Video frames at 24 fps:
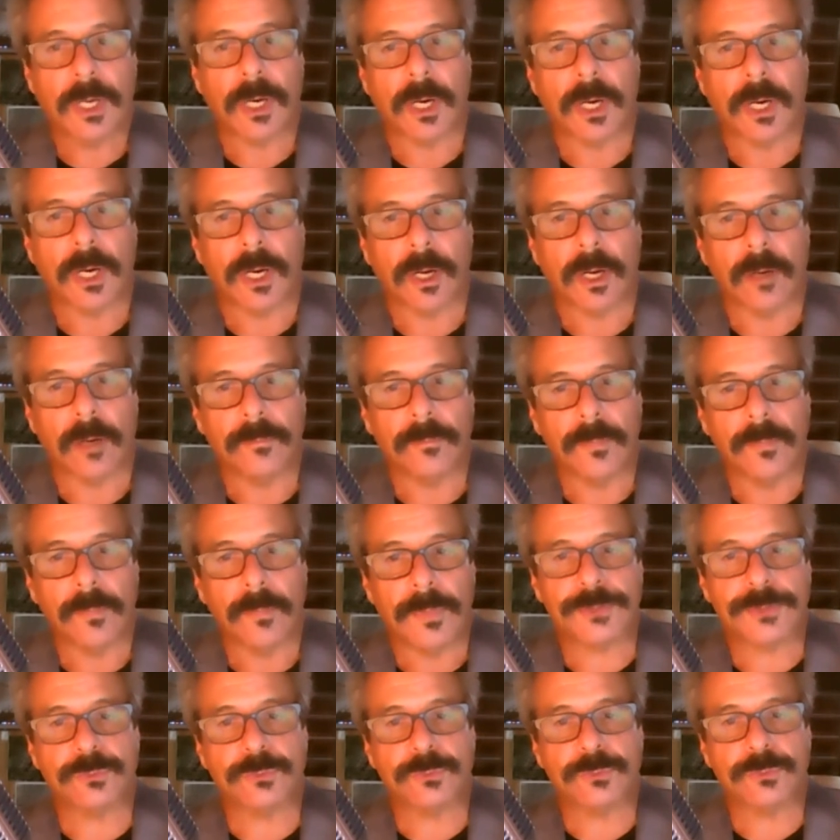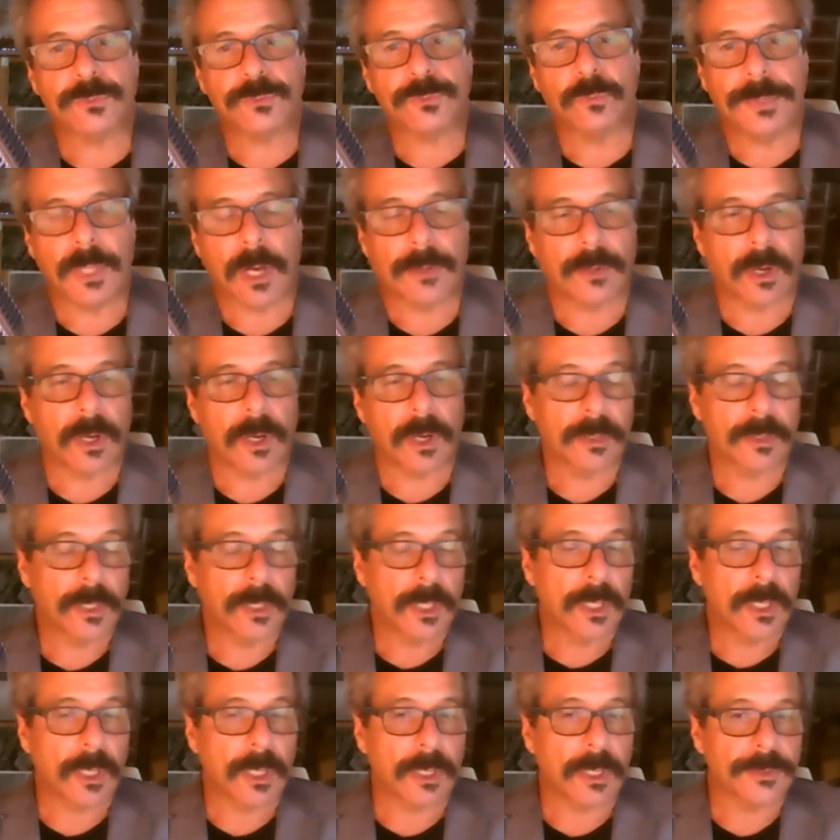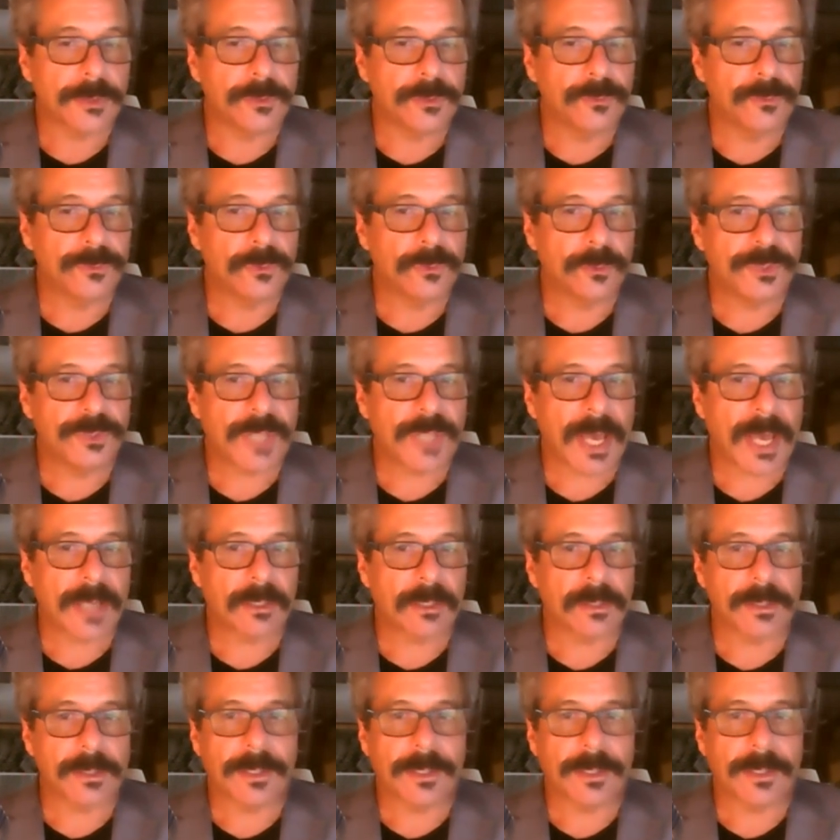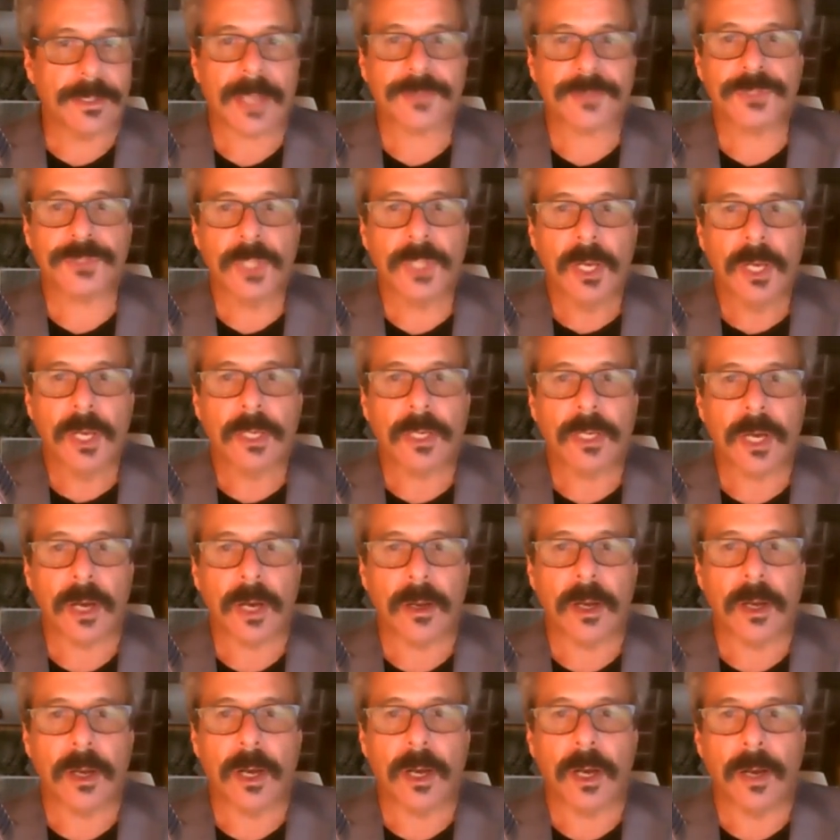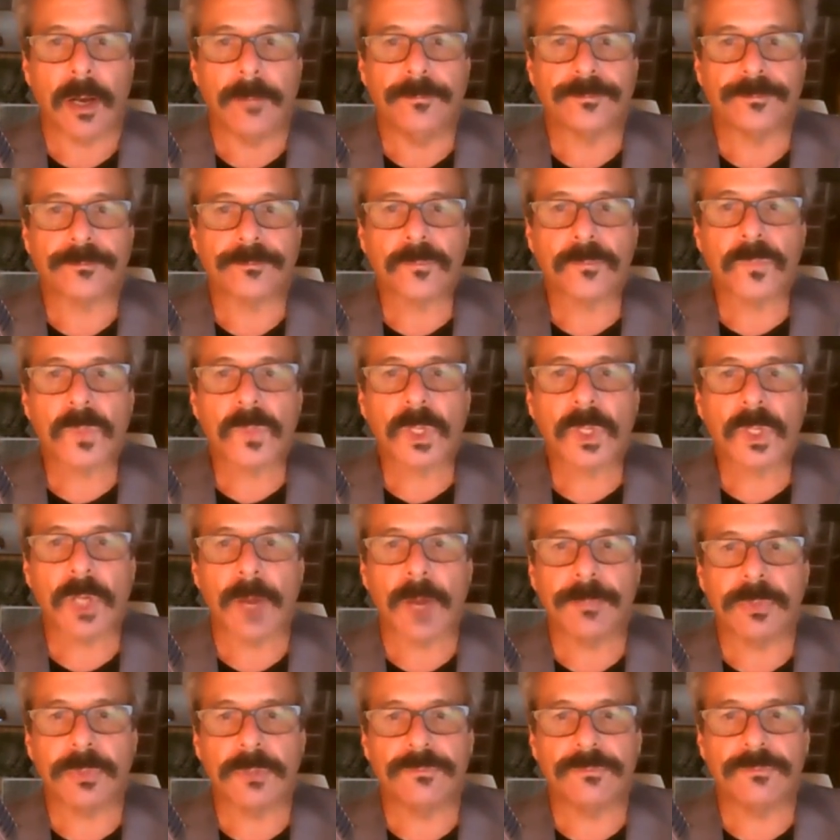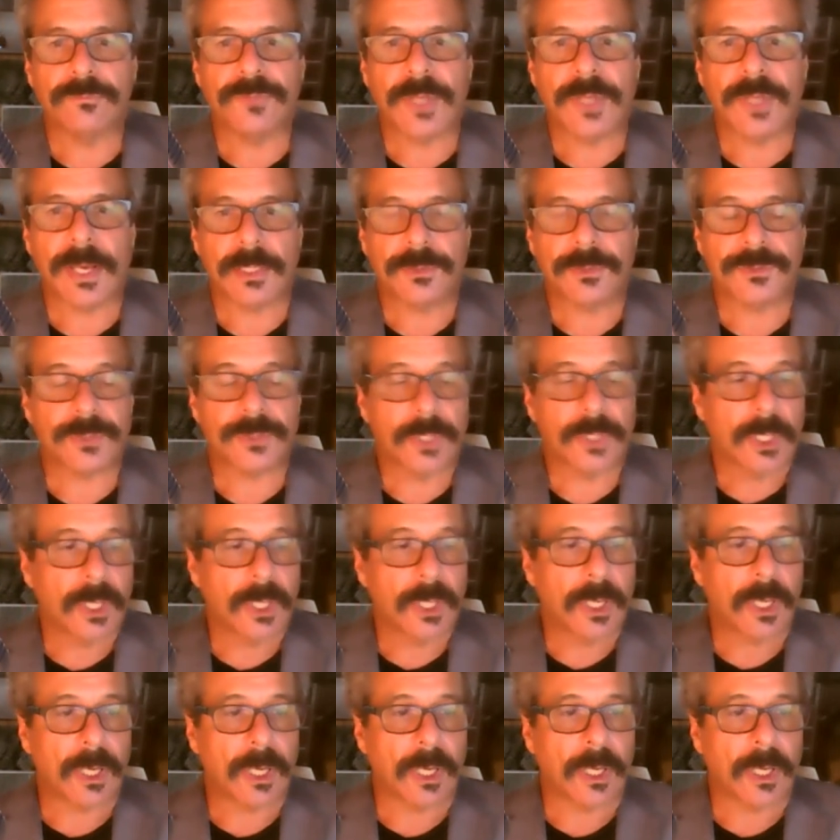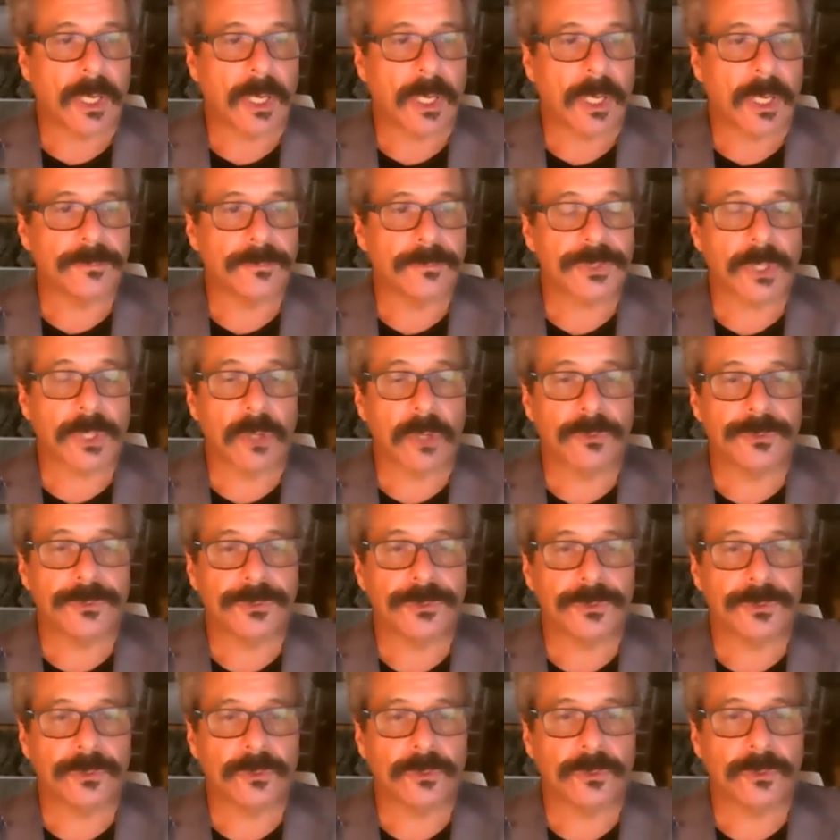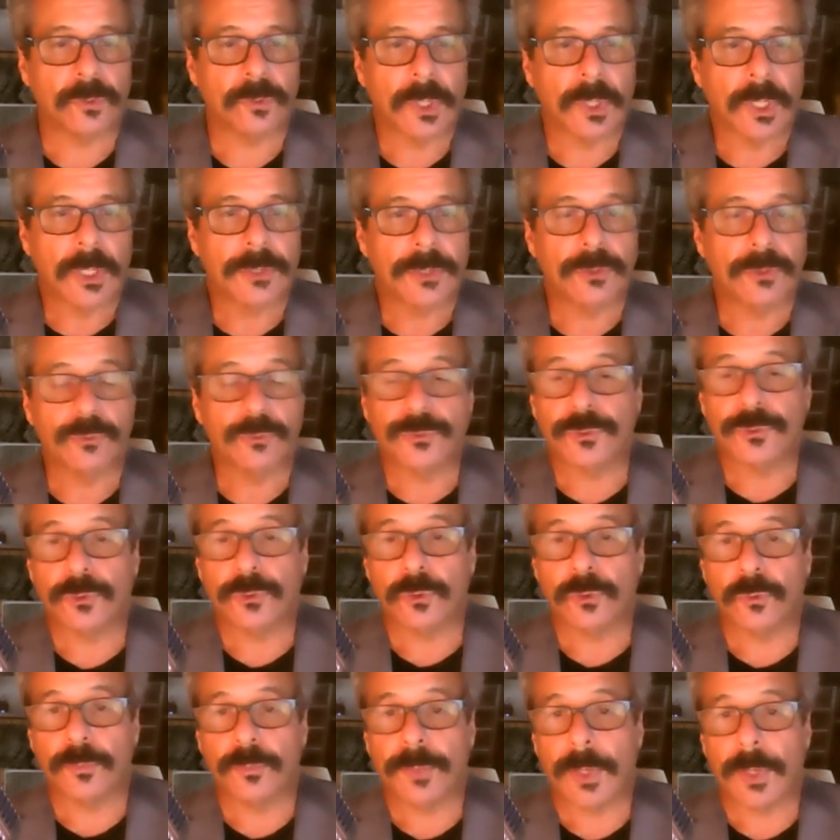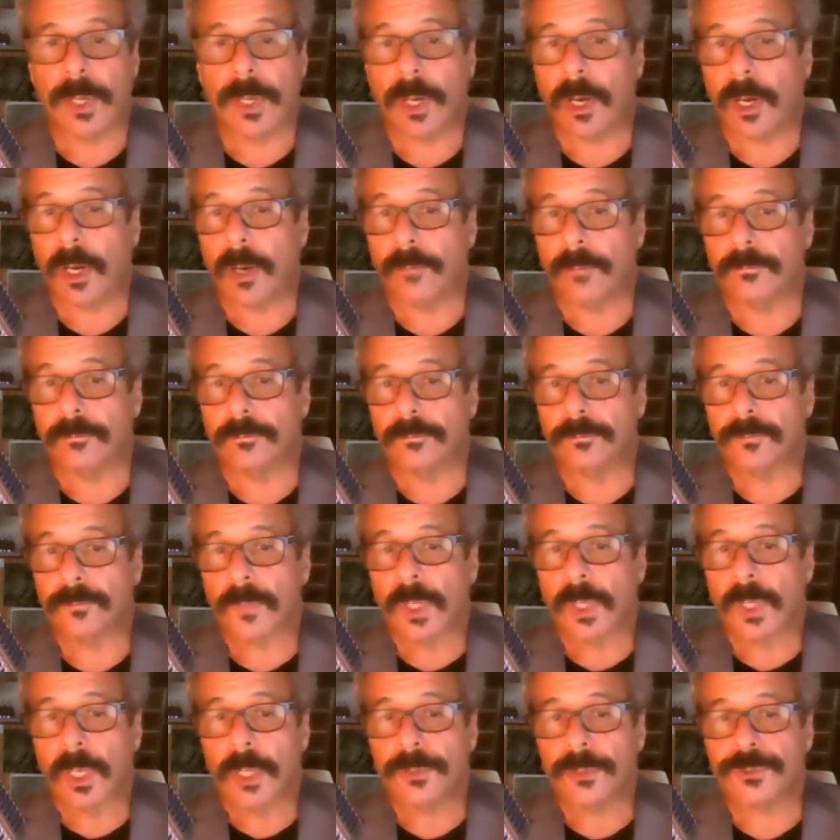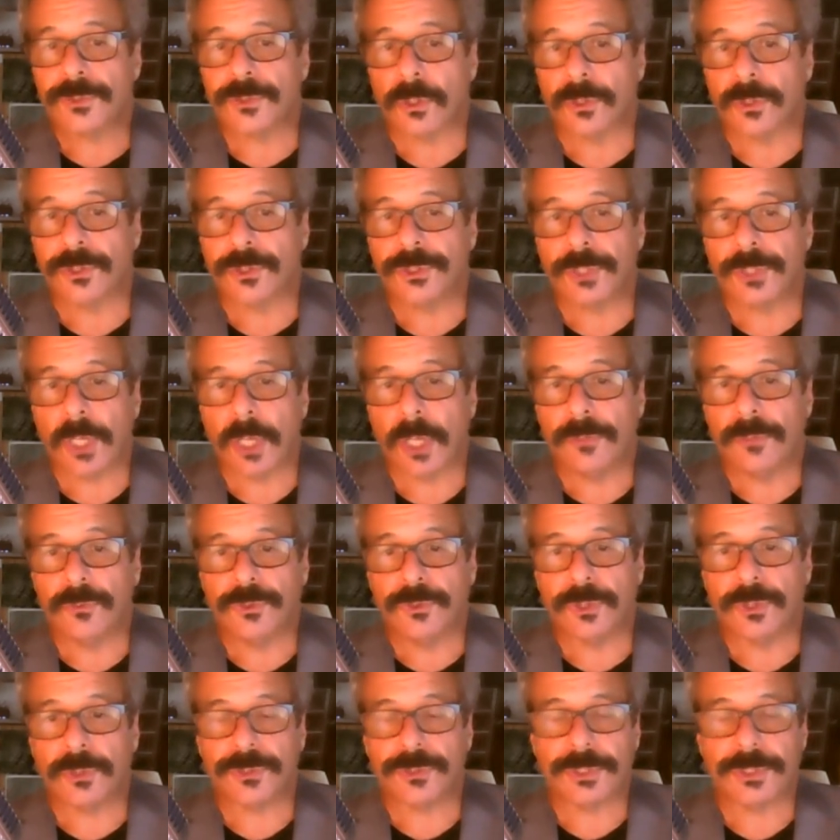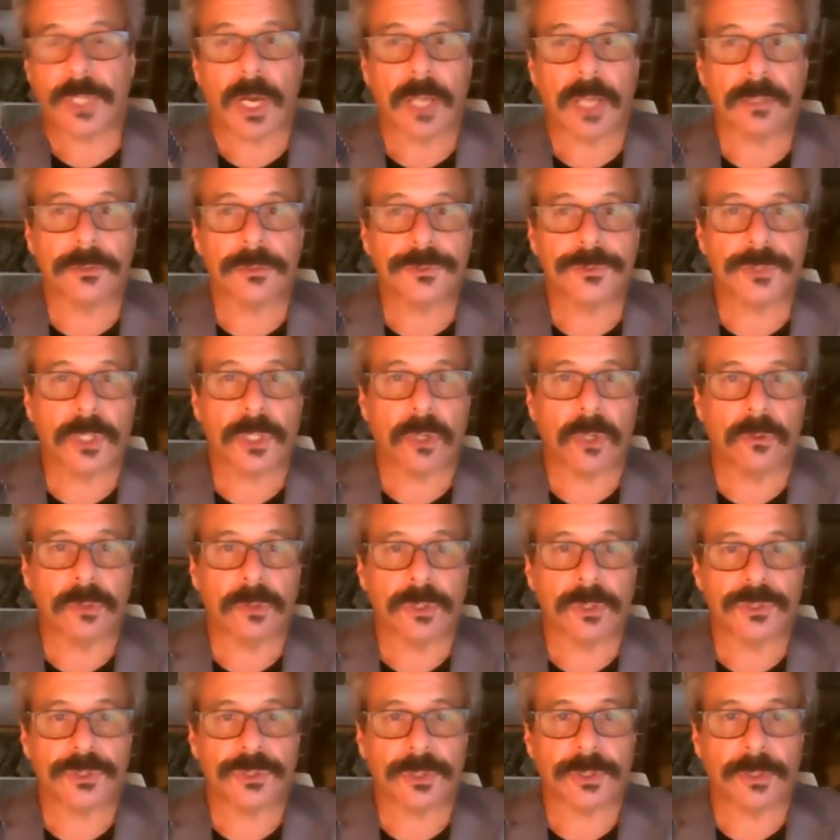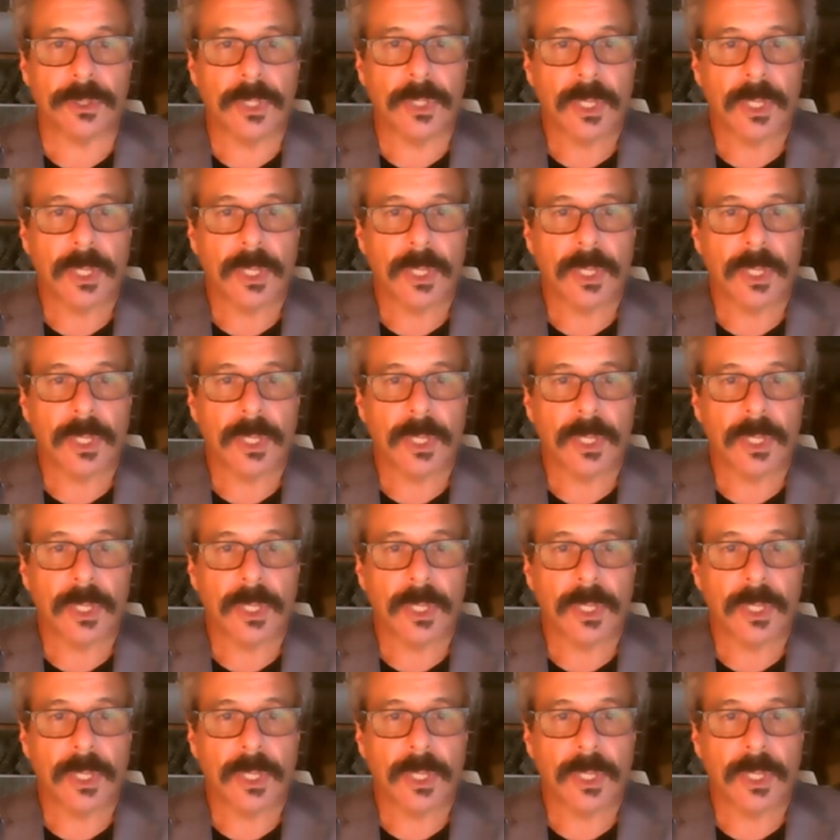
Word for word: Um, this will be on our uh, YouTube channel in the next um, couple of days. just go to YouTube. Um, search uh, New Jersey Highlands Coalition.